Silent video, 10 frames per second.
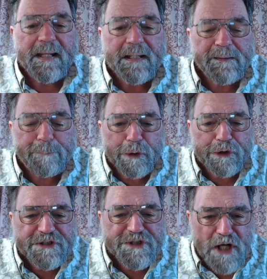in the
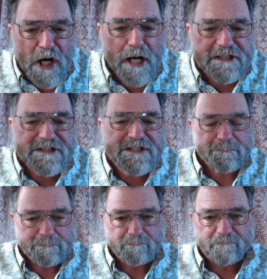
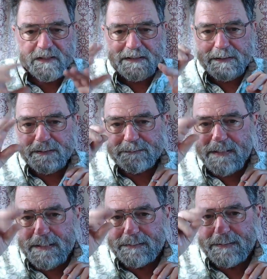Birkenstocks. Click, click,
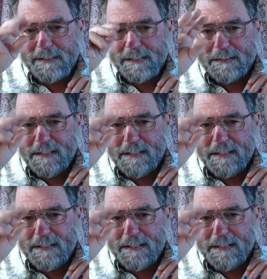click, click.